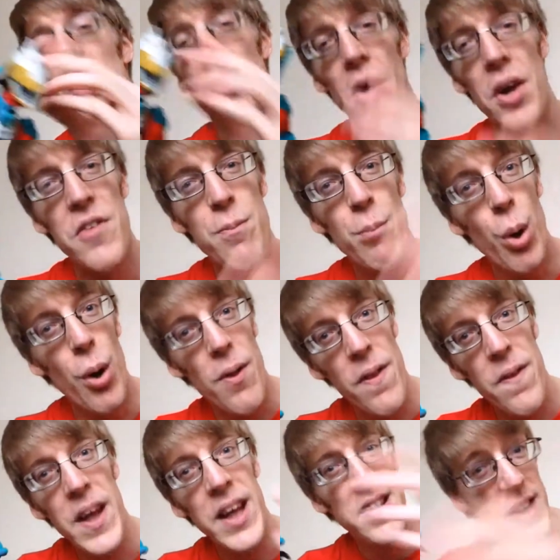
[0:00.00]
You can't even put the
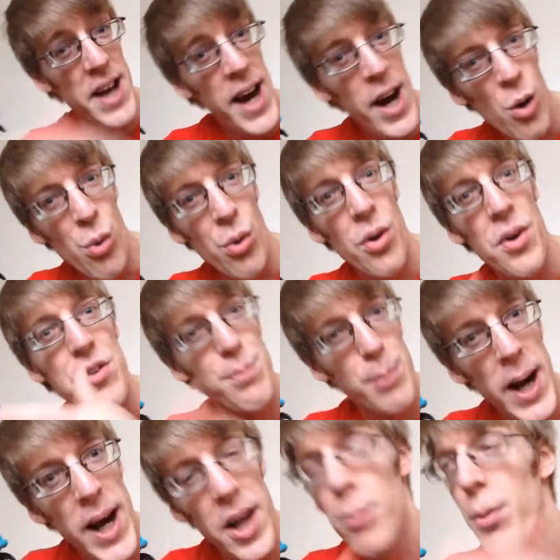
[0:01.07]
thing down on its
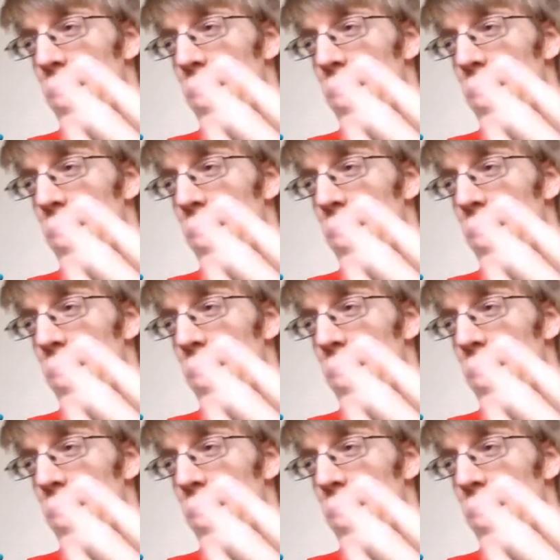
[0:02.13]
back